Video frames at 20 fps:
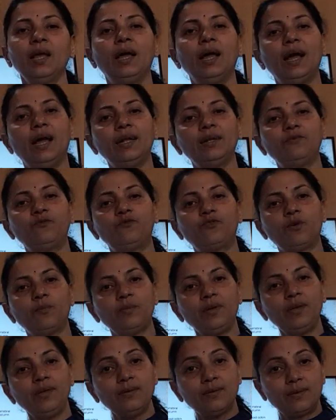and from
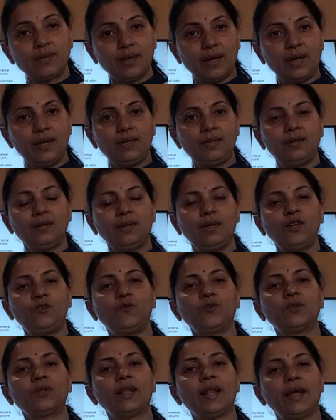inside it
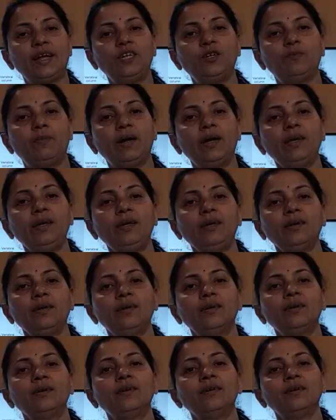was lined by
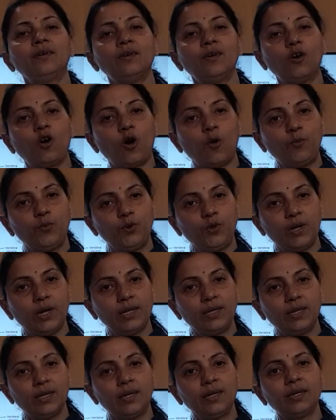
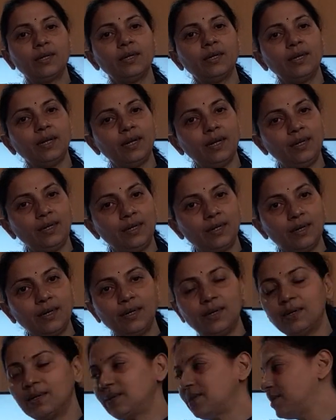obturator
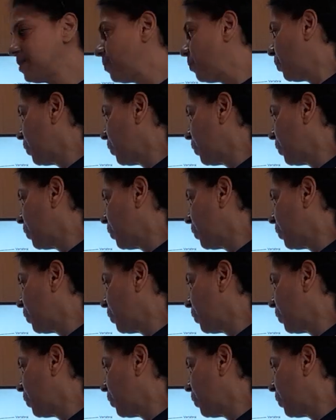internus.